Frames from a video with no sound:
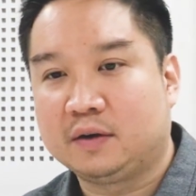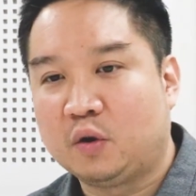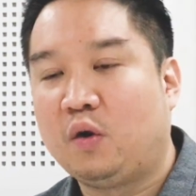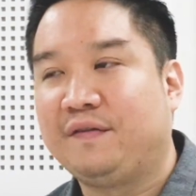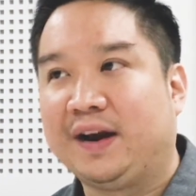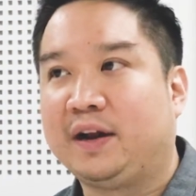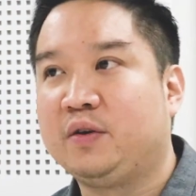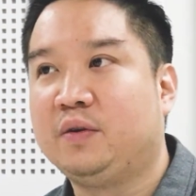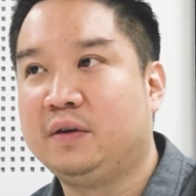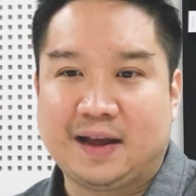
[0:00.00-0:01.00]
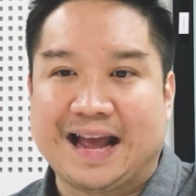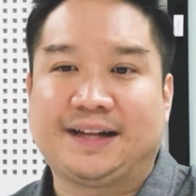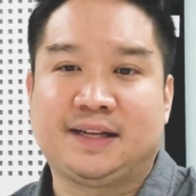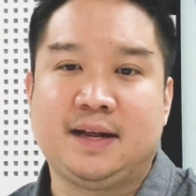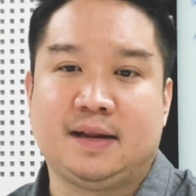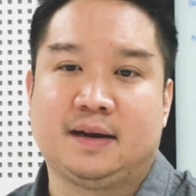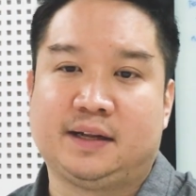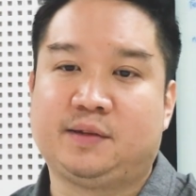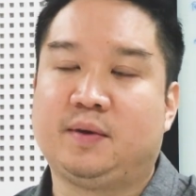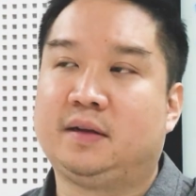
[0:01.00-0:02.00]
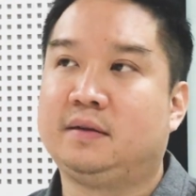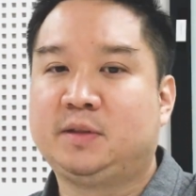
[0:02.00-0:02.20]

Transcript: core value as needed as well.